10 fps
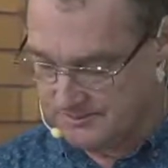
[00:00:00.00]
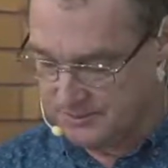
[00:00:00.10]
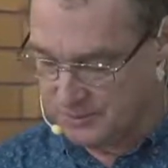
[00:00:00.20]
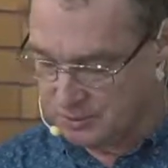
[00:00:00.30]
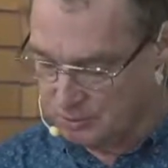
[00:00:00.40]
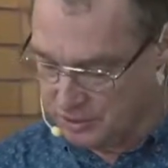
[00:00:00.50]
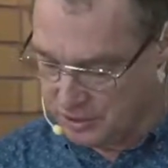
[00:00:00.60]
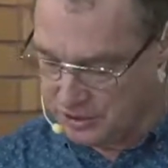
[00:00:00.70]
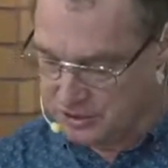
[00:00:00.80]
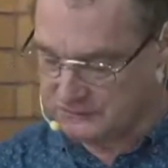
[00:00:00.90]
The
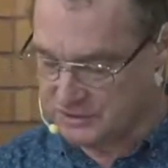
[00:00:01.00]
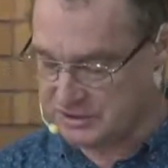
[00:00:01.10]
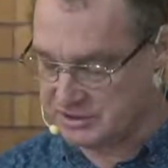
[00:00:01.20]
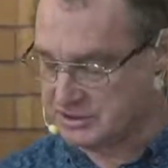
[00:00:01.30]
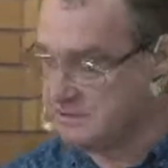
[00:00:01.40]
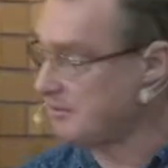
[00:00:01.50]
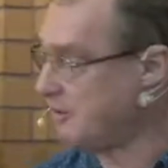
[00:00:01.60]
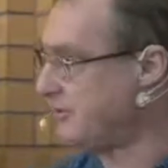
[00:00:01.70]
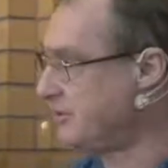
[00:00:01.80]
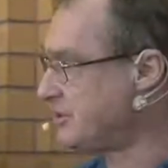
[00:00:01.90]
words of Jesus in
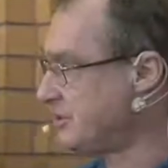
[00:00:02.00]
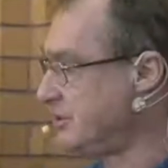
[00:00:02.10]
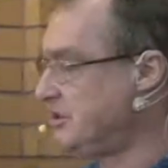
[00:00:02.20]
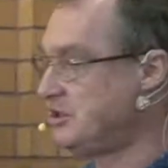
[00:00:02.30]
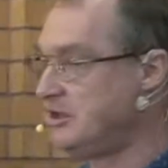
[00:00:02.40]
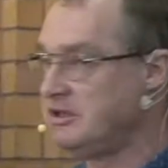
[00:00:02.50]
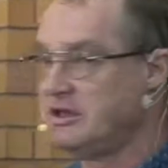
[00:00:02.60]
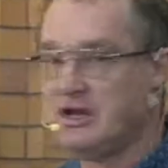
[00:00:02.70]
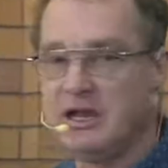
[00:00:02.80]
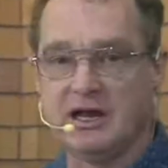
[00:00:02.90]
both his teaching
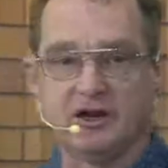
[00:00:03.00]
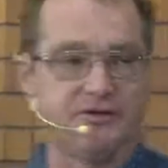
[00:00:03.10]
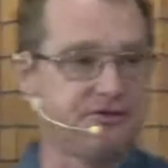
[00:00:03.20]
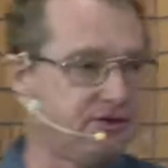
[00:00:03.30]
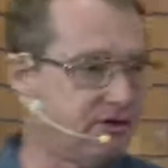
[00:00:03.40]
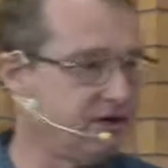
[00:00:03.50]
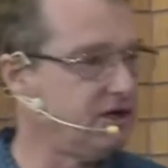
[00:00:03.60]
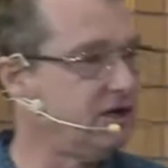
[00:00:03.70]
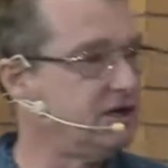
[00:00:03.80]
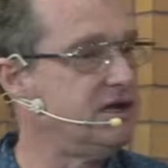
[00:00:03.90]
and
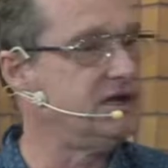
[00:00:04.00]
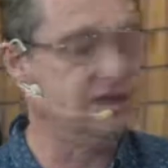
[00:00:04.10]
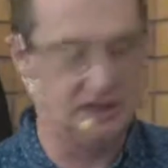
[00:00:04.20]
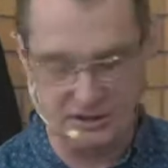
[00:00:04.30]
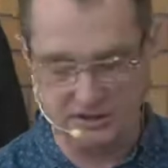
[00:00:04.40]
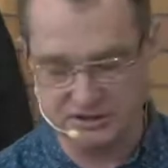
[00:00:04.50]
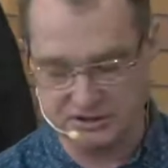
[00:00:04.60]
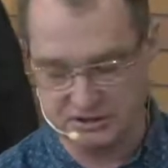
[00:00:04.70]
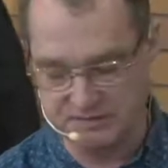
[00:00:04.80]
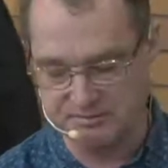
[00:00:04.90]
authority in healing this
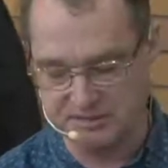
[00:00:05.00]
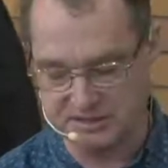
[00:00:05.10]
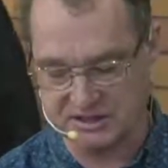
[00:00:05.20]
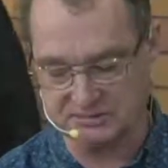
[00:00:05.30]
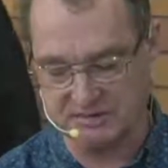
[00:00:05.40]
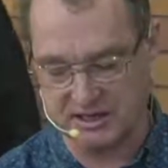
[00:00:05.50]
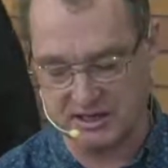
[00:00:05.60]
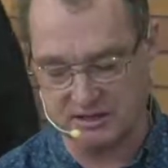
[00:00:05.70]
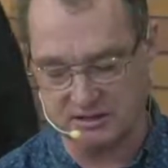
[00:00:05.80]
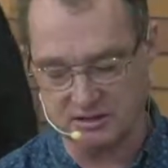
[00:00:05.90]
demon-possessed
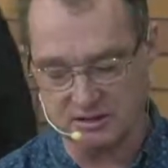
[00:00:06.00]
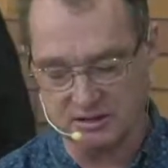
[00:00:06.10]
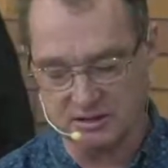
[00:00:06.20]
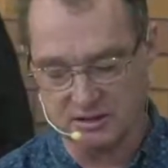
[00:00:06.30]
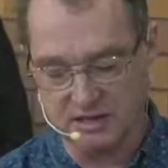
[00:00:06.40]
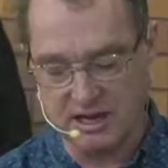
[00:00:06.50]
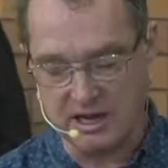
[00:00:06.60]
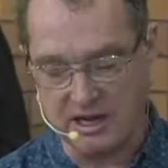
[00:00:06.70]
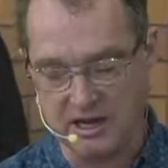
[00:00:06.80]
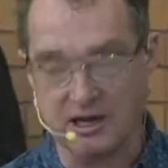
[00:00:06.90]
man
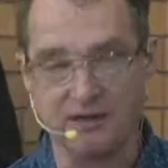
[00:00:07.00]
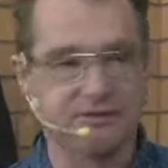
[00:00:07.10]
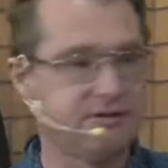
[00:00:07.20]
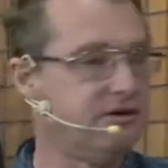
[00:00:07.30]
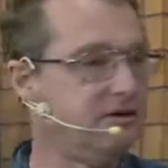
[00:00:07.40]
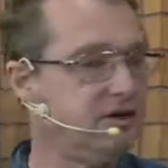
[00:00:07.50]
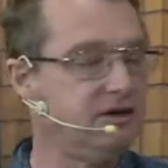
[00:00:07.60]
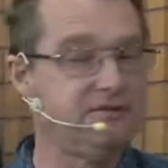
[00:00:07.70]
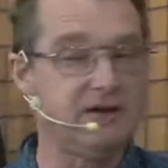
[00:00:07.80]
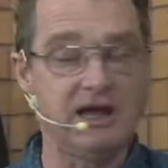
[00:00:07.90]
are
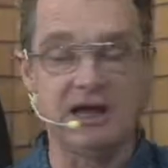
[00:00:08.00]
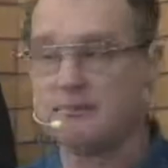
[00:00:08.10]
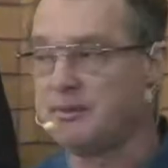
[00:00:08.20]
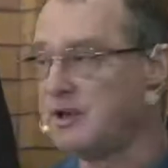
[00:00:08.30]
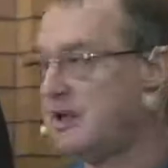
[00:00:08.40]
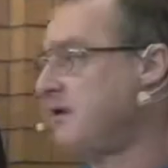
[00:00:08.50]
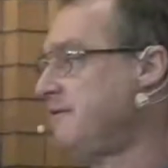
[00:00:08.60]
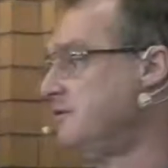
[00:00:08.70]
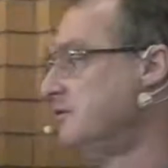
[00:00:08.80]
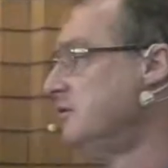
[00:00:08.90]
authoritative and
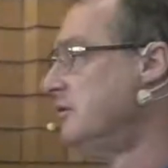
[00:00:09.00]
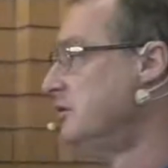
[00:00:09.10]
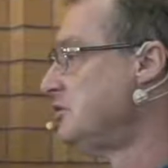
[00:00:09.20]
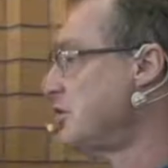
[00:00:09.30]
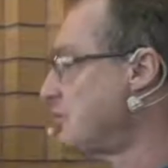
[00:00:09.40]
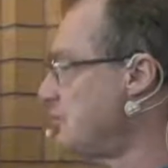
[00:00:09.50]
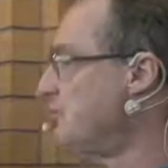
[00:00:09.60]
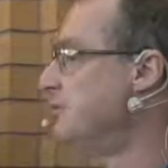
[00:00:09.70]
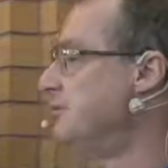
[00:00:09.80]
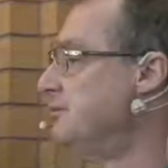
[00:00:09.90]
powerful. Just a
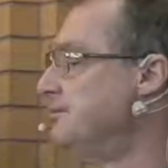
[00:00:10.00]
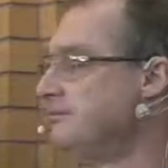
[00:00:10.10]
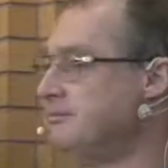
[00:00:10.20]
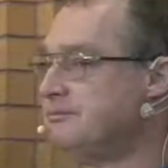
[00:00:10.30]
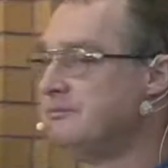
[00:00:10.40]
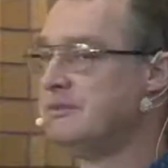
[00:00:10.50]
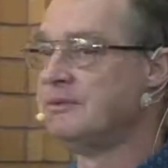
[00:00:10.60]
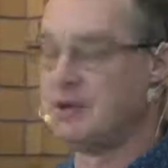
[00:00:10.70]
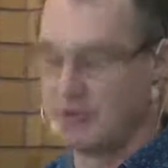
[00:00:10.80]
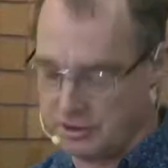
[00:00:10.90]
word.
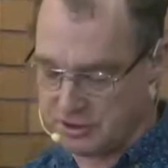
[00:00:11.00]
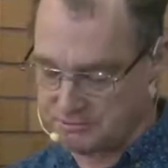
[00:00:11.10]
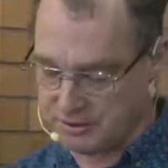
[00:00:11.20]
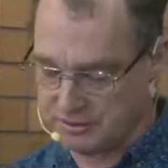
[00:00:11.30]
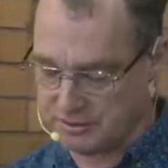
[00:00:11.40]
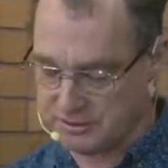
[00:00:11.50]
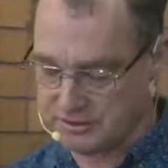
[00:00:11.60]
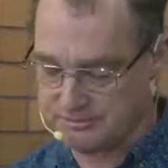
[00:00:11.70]
No hocus pocus.